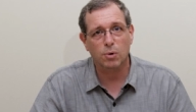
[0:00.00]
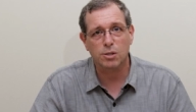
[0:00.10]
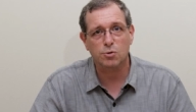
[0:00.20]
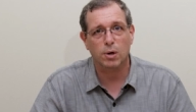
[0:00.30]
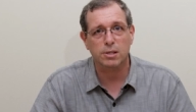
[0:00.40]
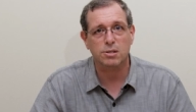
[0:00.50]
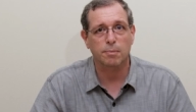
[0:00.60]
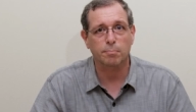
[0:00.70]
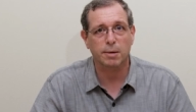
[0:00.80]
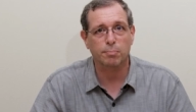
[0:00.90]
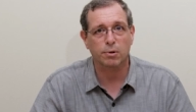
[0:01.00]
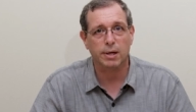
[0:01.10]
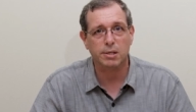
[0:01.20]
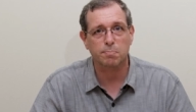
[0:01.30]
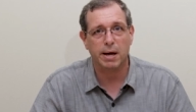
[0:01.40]
was what some
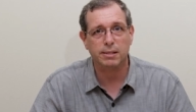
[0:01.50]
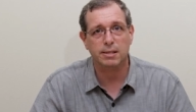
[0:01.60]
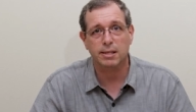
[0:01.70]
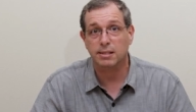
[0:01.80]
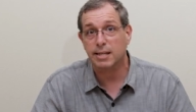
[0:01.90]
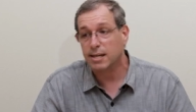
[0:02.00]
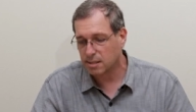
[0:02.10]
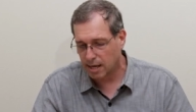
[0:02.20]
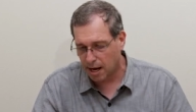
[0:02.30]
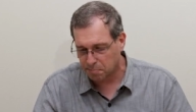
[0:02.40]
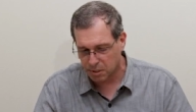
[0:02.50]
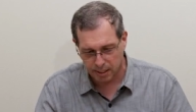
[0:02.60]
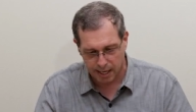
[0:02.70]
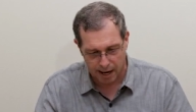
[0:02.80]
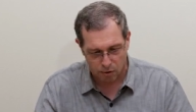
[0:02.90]
people expected in desktops,
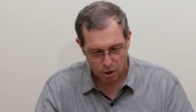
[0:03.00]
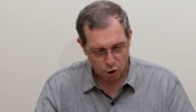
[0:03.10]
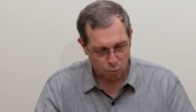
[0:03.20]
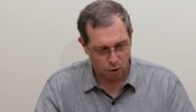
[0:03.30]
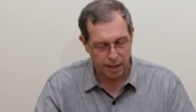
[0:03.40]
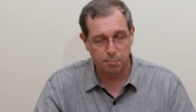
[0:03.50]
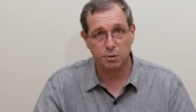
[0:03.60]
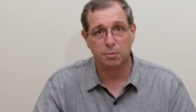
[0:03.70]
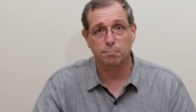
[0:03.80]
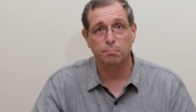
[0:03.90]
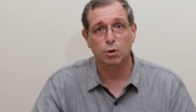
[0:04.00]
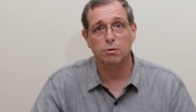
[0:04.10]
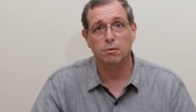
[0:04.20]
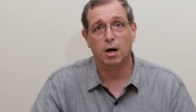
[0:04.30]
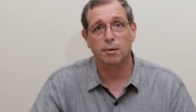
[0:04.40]
and now we're able to
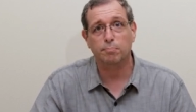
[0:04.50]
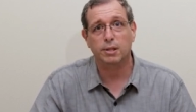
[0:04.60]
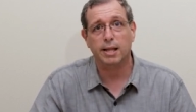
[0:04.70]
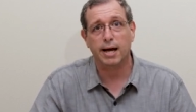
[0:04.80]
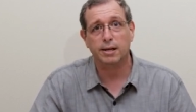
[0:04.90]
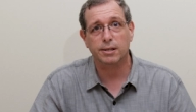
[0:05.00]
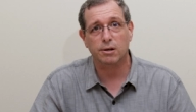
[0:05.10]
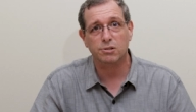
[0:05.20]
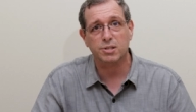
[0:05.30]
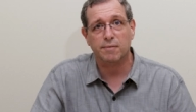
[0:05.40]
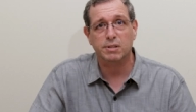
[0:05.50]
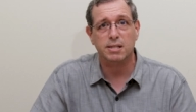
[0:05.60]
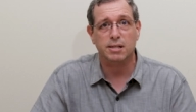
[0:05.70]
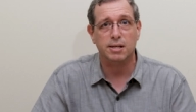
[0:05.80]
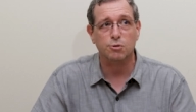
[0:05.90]
move, uh, put that in our
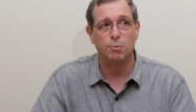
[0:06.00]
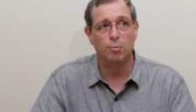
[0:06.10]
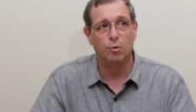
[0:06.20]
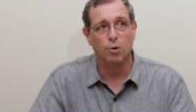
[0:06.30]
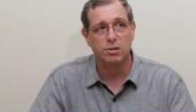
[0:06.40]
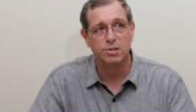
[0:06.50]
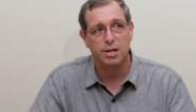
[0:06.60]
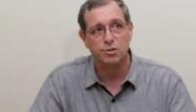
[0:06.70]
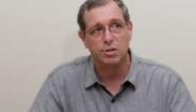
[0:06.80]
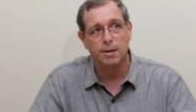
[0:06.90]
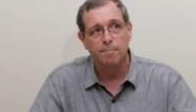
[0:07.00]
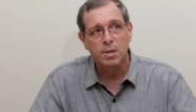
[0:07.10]
17-inch mobile workstation.